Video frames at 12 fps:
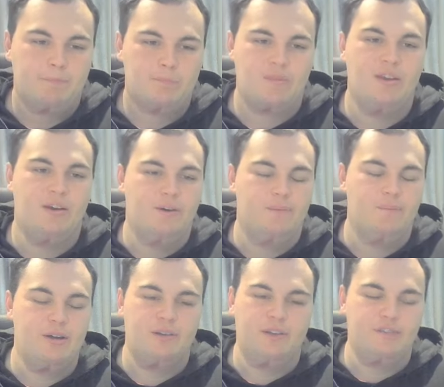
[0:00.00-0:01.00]
yeah,
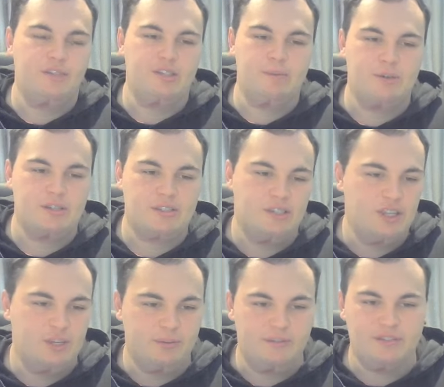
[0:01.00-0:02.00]
man, I'd love to see Mix in the
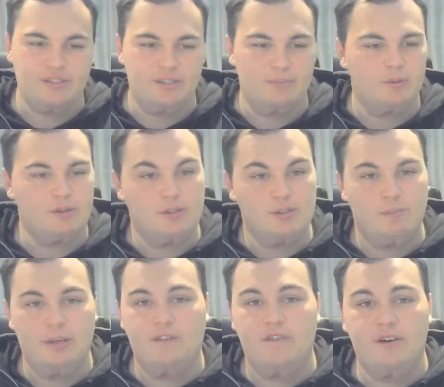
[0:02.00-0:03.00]
UFC because
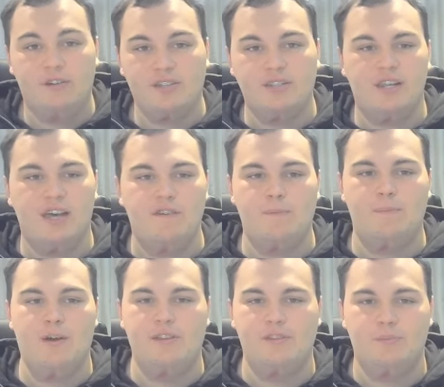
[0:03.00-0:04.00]
PFL doesn't have a
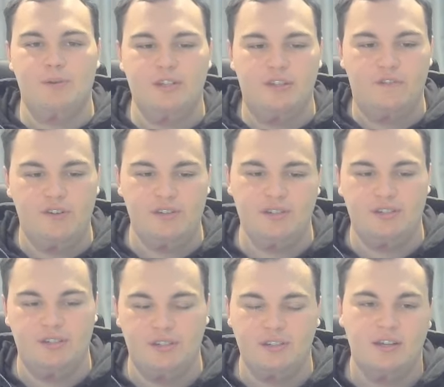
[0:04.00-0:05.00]
bantamweight division,
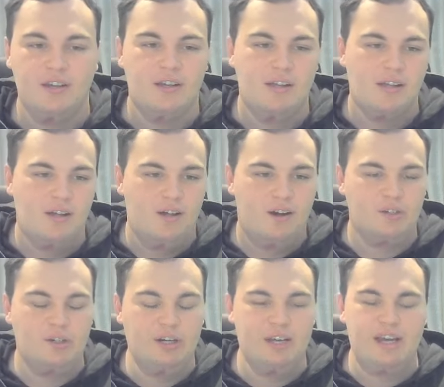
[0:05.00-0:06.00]
and I'd
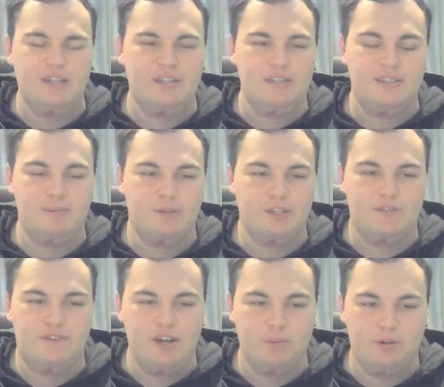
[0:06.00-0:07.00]
kind of hate to see Mix
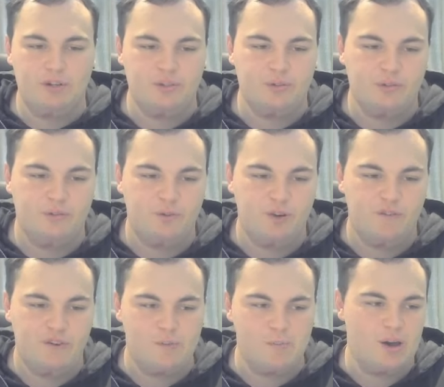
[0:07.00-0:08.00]
fight at
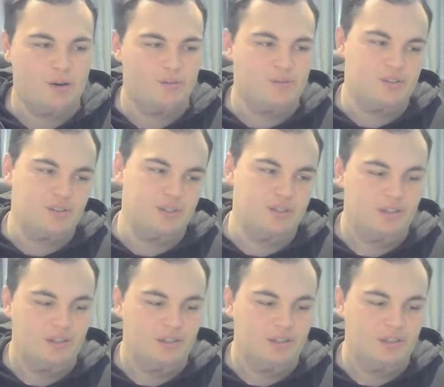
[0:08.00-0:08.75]
145 pounds and then